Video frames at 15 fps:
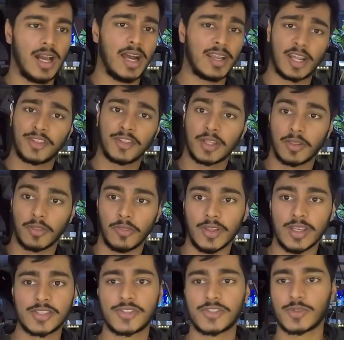And I think
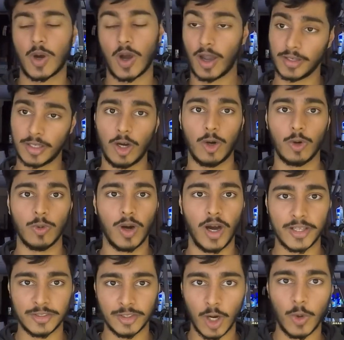I
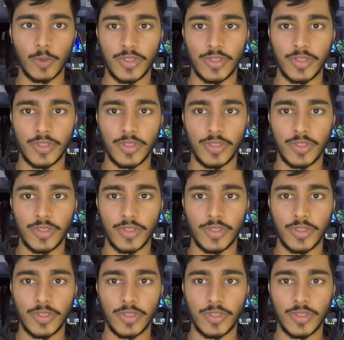know